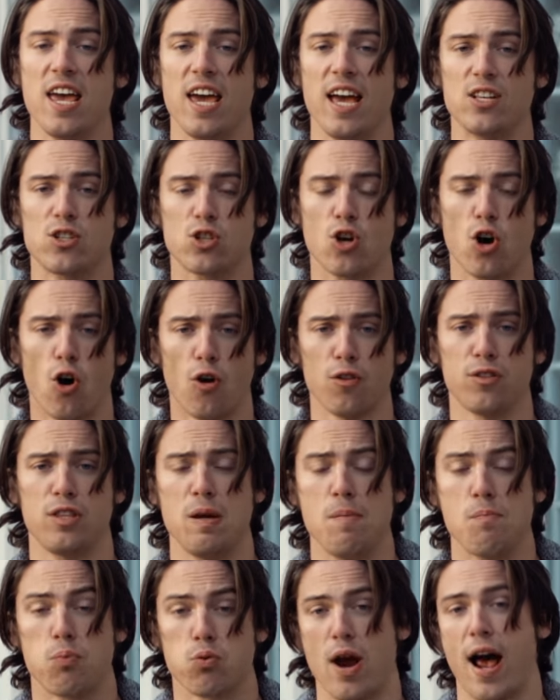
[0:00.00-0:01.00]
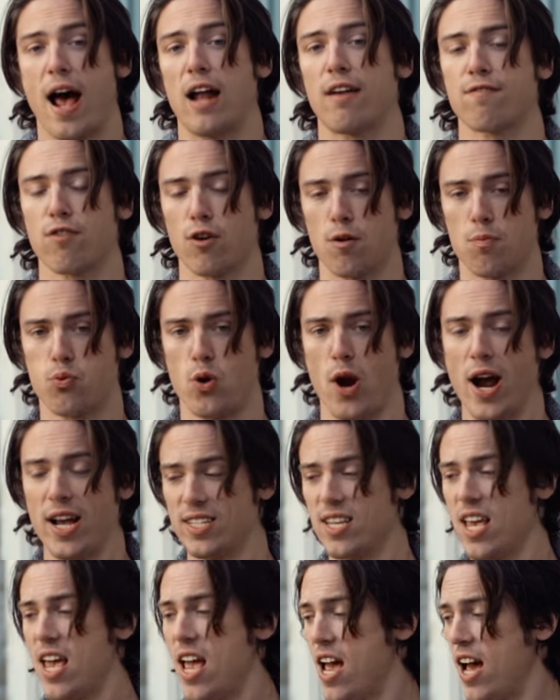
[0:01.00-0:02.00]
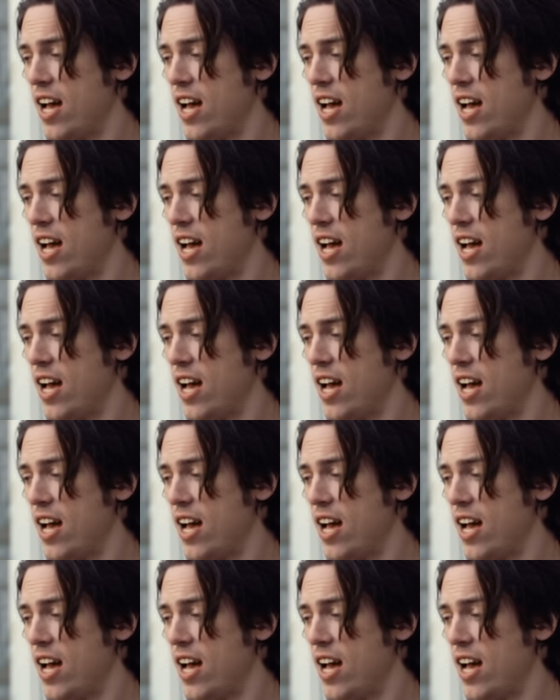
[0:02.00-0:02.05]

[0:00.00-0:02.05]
It's called the Bradford press.